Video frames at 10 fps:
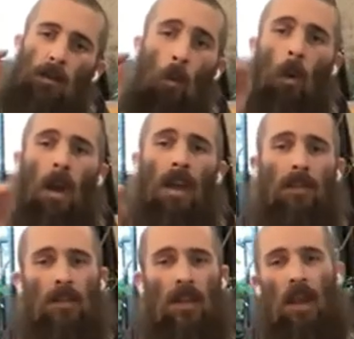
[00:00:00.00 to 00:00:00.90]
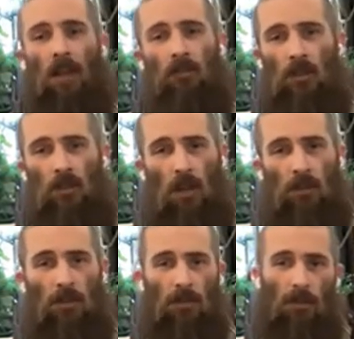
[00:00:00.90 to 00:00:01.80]
the way that they have
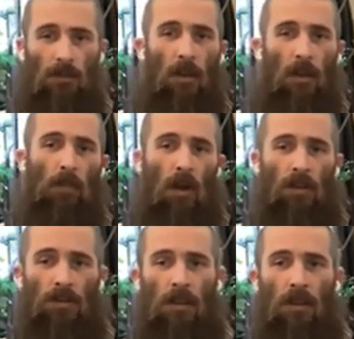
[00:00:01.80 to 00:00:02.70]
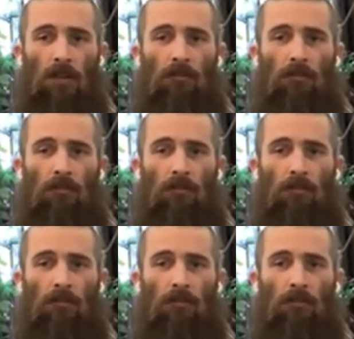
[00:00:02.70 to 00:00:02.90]
discussions. And I'll pause there.